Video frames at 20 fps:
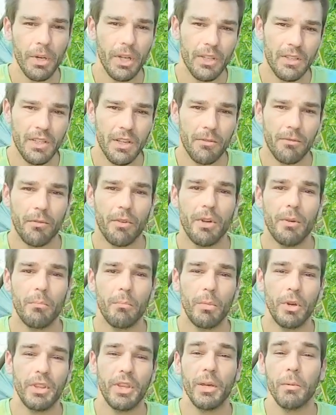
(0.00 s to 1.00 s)
bit different,
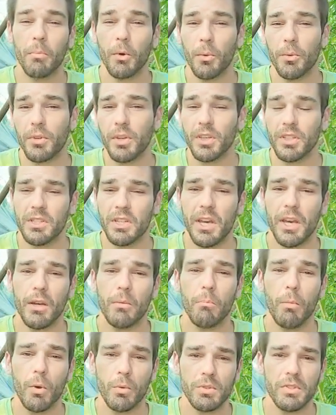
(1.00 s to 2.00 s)
but they both
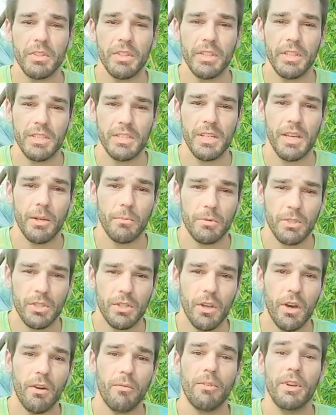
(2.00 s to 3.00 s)
contain mostly the same
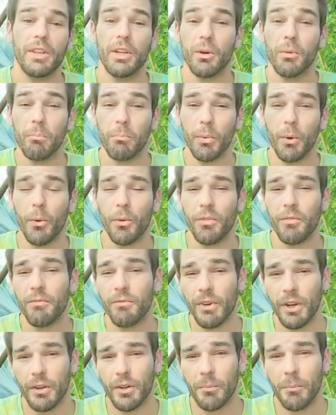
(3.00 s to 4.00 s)
stuff and they're both
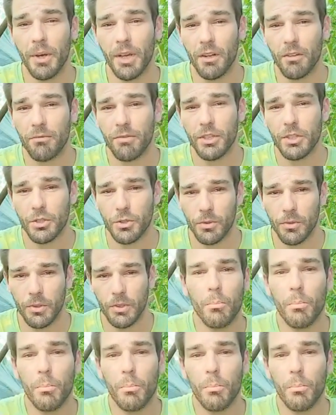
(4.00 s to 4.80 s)
very beneficial.